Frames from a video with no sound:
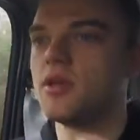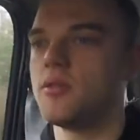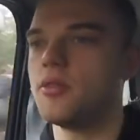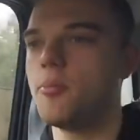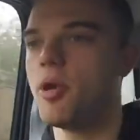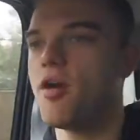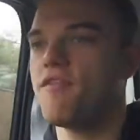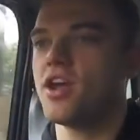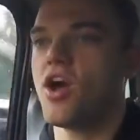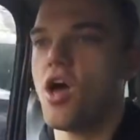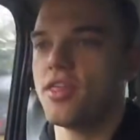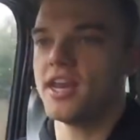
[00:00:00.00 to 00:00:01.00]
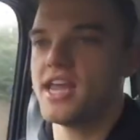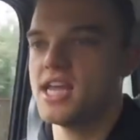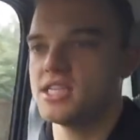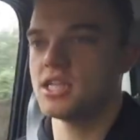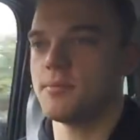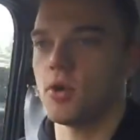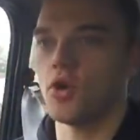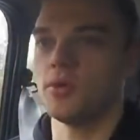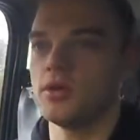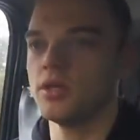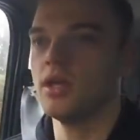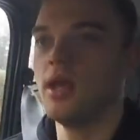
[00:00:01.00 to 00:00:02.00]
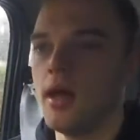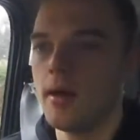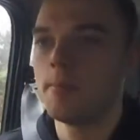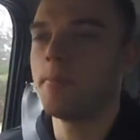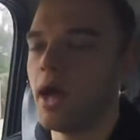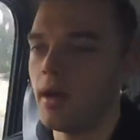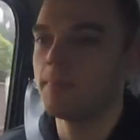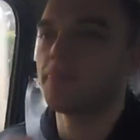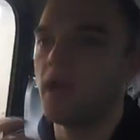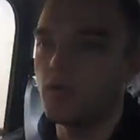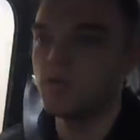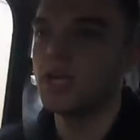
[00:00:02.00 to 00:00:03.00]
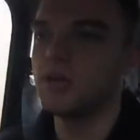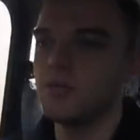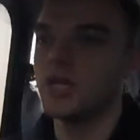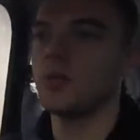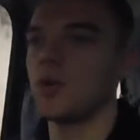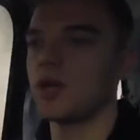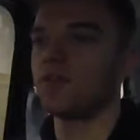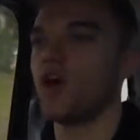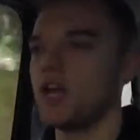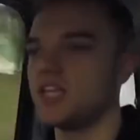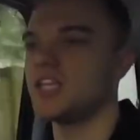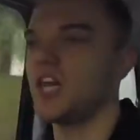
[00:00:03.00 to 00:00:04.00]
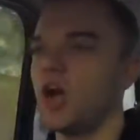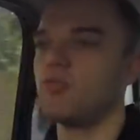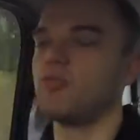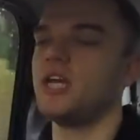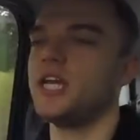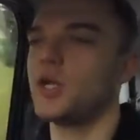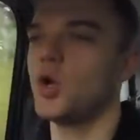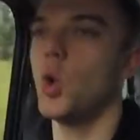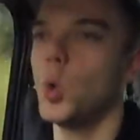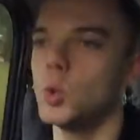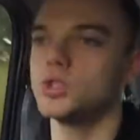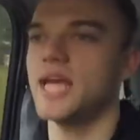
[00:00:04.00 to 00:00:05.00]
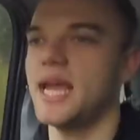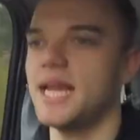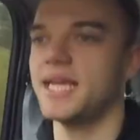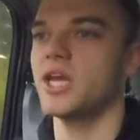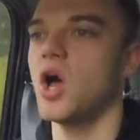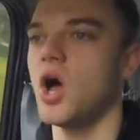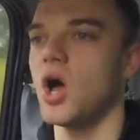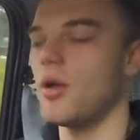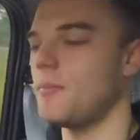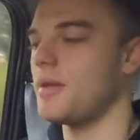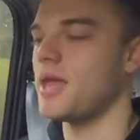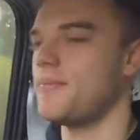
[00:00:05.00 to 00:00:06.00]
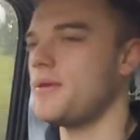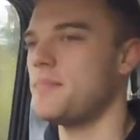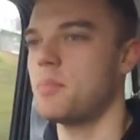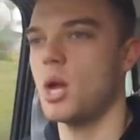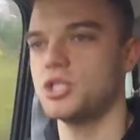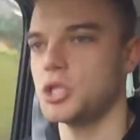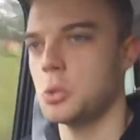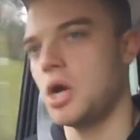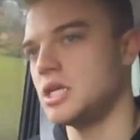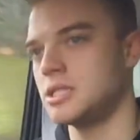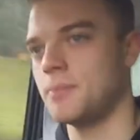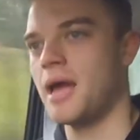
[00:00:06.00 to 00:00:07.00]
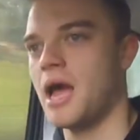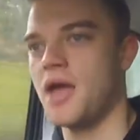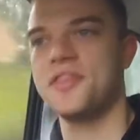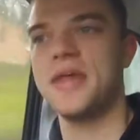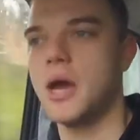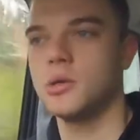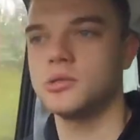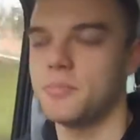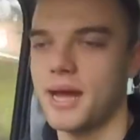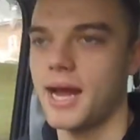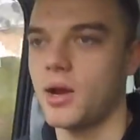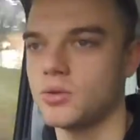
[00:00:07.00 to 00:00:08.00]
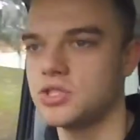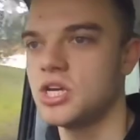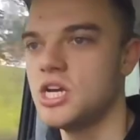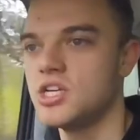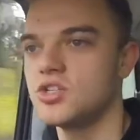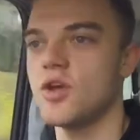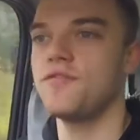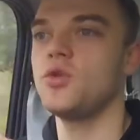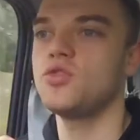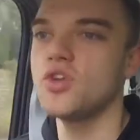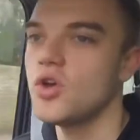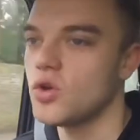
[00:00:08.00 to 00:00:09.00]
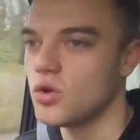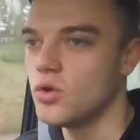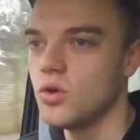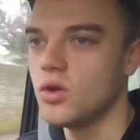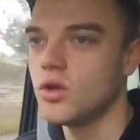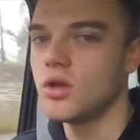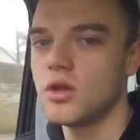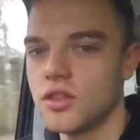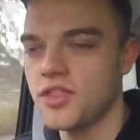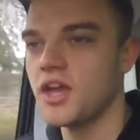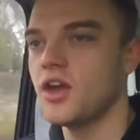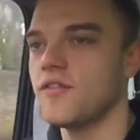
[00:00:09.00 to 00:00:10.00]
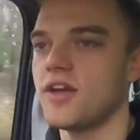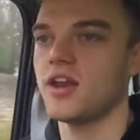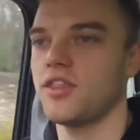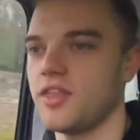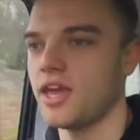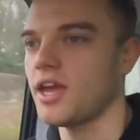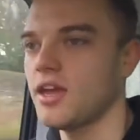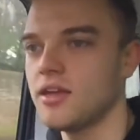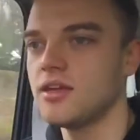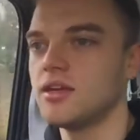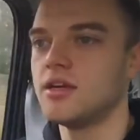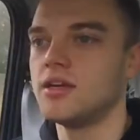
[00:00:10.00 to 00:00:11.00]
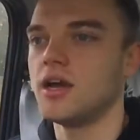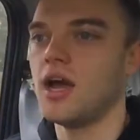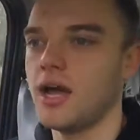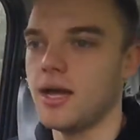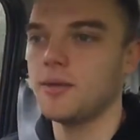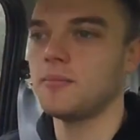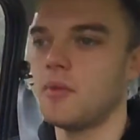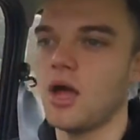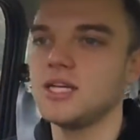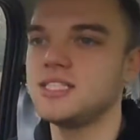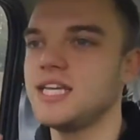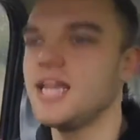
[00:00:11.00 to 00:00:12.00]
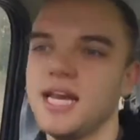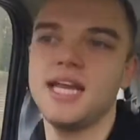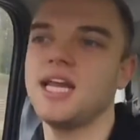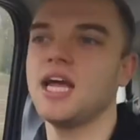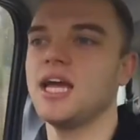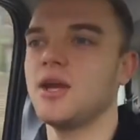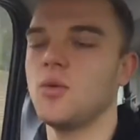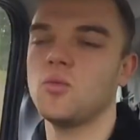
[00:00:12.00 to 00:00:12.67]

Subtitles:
the perfect car that it is at the moment. But I really, really want to find a really cool daily car, maybe budget wise about £1,000. So if you do think of anything, ideally like